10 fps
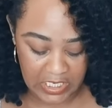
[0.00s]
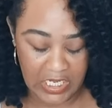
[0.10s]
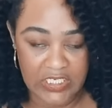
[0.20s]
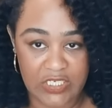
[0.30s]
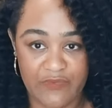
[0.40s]

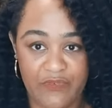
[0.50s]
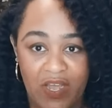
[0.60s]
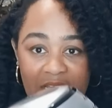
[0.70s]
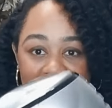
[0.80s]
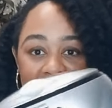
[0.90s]

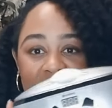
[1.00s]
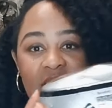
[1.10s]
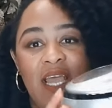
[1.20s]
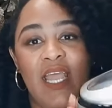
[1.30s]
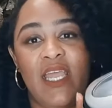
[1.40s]
device
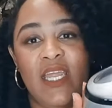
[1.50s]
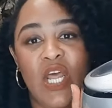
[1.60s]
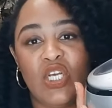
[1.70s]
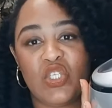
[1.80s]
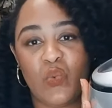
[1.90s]
in
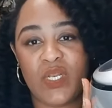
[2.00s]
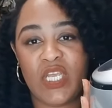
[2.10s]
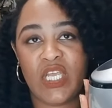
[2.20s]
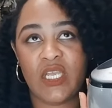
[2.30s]
twenty